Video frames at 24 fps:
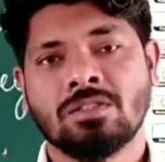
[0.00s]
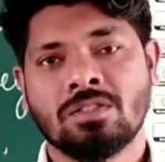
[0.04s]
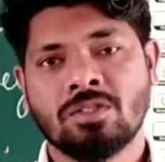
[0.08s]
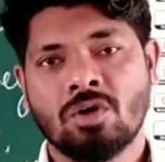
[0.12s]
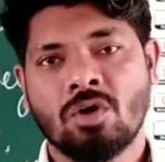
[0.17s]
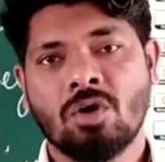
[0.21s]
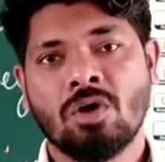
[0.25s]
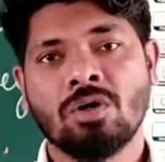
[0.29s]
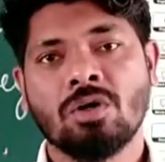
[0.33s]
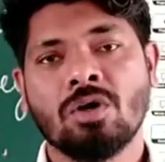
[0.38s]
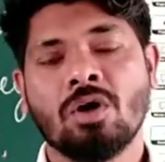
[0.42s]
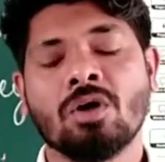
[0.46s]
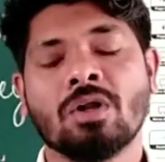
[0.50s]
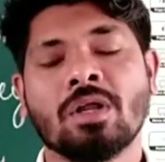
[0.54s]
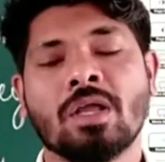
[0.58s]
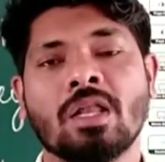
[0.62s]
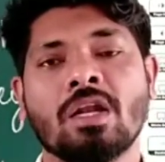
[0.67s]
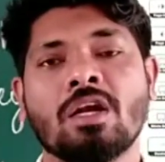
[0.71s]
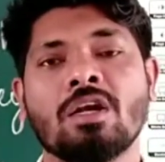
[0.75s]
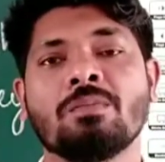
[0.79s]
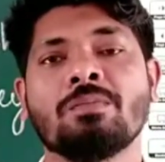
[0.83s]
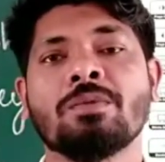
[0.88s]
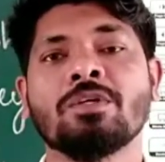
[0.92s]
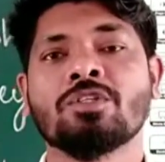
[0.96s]
drawn or
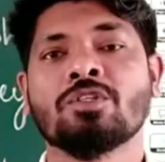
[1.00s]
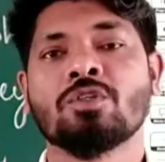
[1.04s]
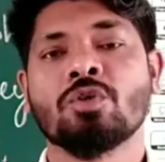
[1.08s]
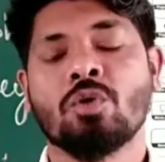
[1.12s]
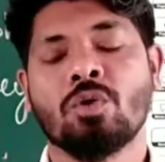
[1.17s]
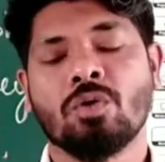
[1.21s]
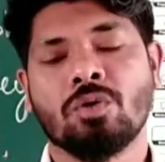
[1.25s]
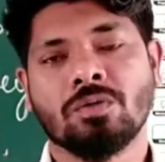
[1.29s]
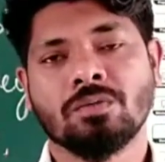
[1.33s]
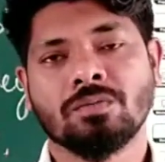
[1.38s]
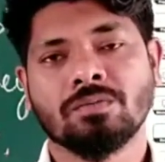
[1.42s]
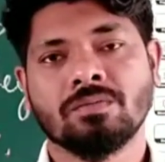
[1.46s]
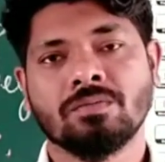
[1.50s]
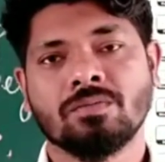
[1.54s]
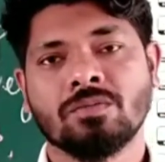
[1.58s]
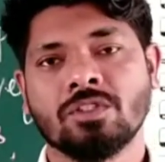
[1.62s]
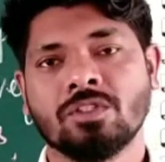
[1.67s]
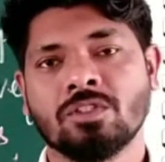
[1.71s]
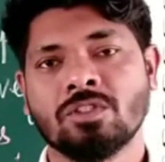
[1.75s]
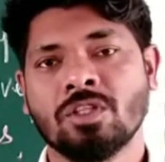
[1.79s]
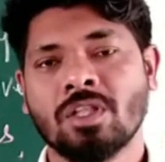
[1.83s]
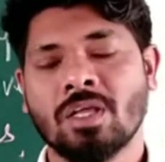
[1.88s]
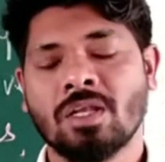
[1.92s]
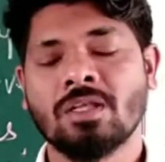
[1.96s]
cannot be shown.
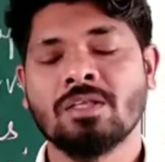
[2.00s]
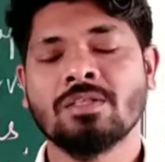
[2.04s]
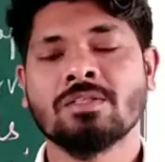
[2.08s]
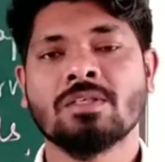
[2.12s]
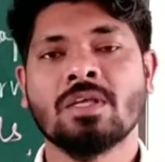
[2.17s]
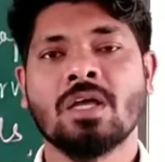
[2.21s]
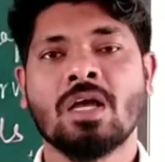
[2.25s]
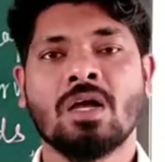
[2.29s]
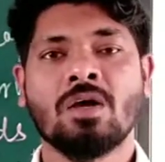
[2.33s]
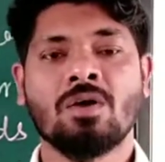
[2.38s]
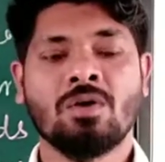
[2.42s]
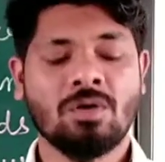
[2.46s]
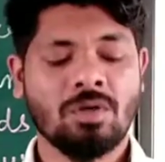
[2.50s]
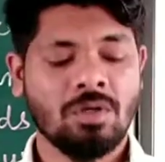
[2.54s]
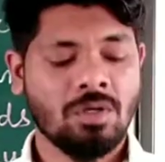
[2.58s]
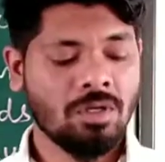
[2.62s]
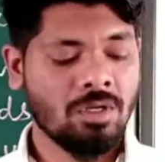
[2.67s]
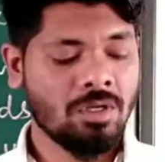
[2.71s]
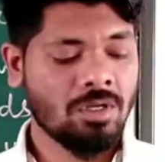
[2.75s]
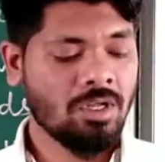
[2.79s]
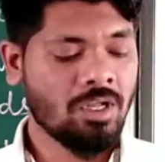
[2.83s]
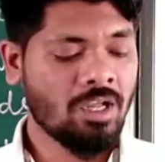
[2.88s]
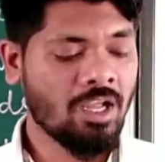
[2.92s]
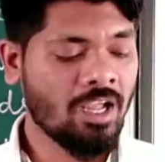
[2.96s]
So that is
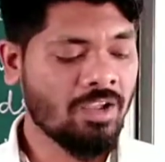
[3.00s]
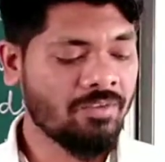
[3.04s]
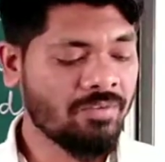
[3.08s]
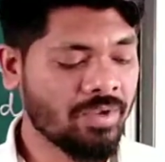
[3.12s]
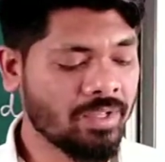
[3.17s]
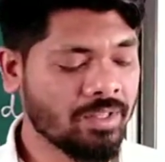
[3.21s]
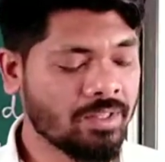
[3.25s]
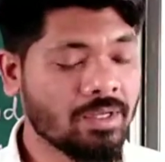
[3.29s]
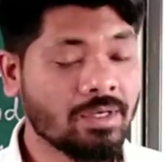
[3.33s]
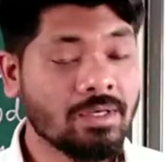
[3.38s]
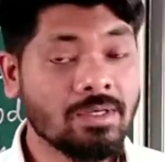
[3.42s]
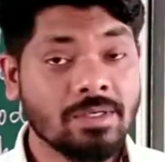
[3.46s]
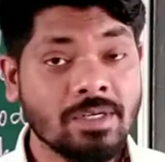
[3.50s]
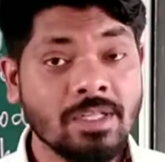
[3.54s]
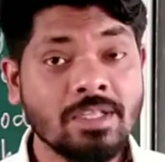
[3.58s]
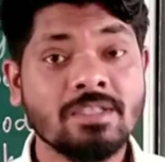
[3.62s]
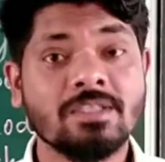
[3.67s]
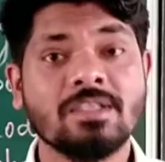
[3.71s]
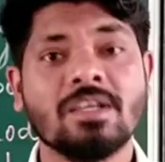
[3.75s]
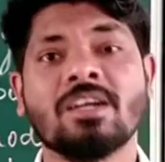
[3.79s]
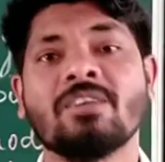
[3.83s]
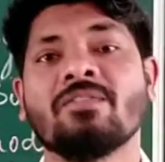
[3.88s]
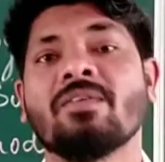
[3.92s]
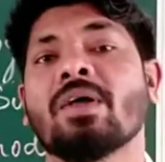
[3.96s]
how having the
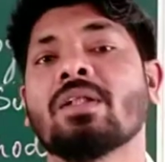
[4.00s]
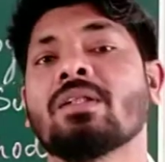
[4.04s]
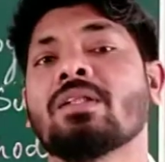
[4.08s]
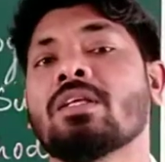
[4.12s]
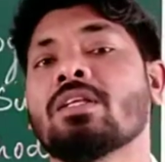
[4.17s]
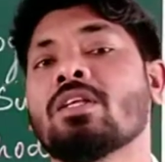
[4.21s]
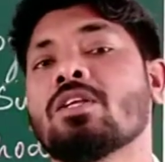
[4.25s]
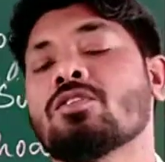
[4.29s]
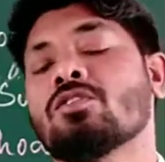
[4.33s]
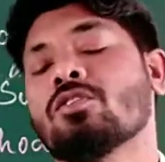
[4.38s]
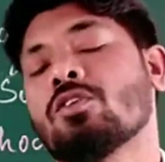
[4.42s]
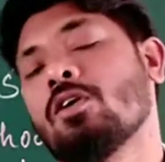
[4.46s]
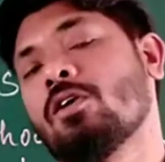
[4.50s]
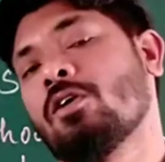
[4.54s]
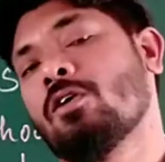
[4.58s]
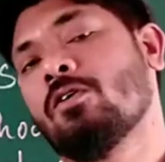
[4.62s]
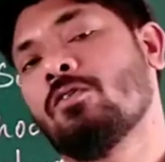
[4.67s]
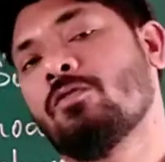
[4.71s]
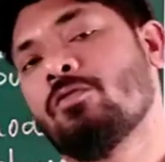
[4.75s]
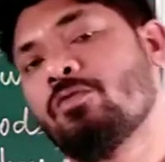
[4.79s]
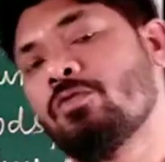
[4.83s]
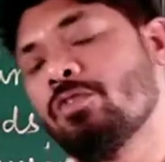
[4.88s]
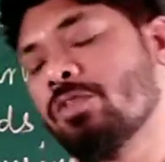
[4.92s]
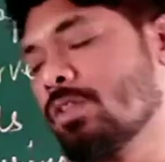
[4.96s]
disadvantages
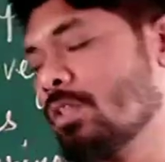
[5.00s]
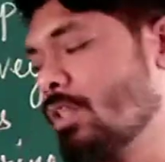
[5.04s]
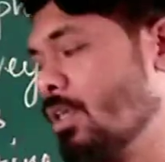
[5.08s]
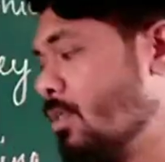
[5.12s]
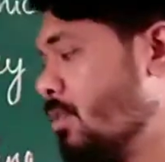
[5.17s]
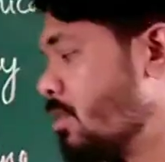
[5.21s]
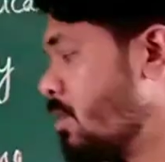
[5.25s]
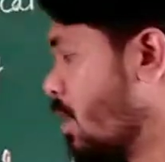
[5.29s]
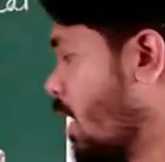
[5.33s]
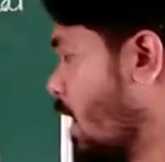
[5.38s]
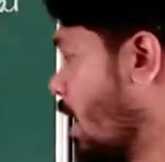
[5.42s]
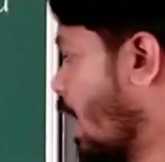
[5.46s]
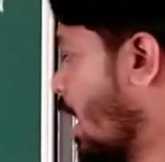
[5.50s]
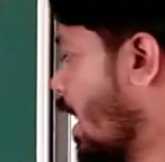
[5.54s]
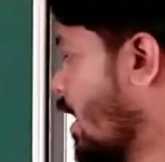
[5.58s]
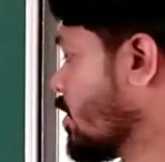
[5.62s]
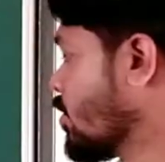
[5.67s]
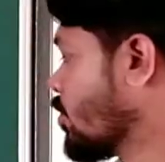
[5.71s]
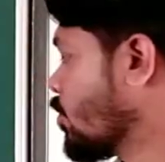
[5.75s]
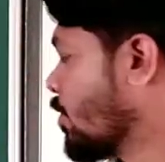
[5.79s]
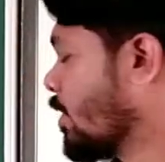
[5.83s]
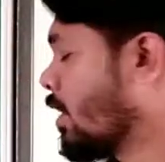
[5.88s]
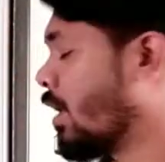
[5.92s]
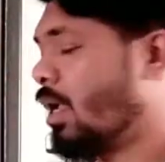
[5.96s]
of this
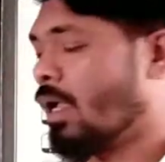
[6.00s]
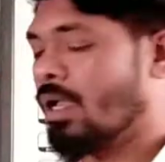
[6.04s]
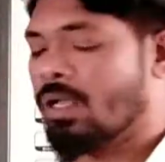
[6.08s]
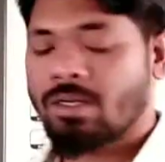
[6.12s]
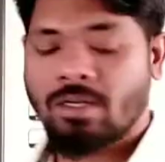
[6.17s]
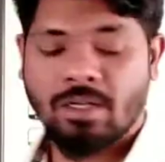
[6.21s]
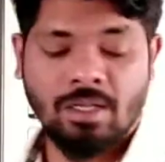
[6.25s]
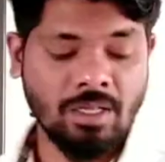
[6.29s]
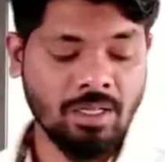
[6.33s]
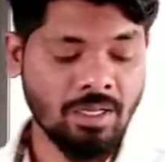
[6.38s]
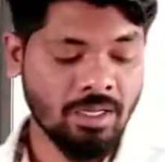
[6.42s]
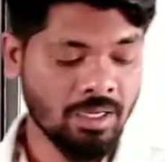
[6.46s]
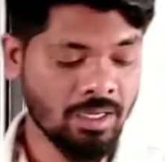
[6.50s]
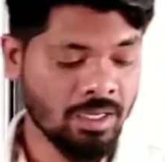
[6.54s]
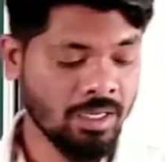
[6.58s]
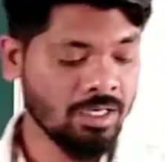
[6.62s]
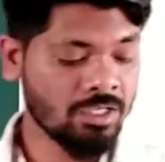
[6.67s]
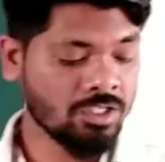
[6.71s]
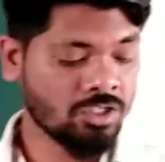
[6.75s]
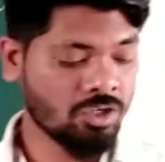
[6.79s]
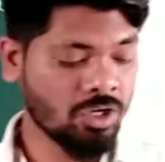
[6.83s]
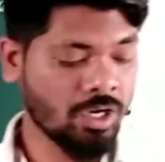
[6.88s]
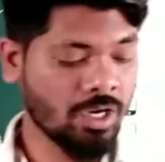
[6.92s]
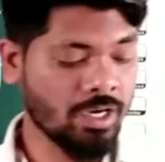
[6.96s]
hatching and
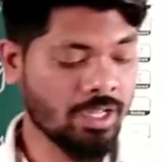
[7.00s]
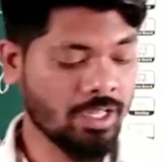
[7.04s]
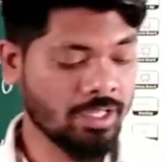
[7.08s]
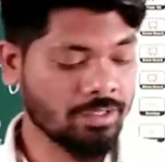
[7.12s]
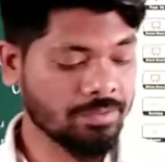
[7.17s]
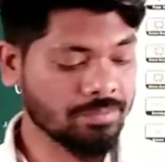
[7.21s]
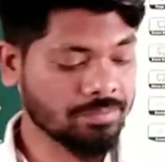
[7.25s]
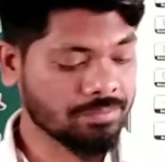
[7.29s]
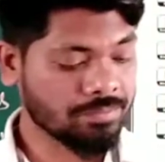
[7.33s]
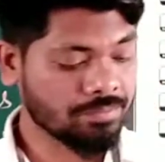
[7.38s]
hill shading.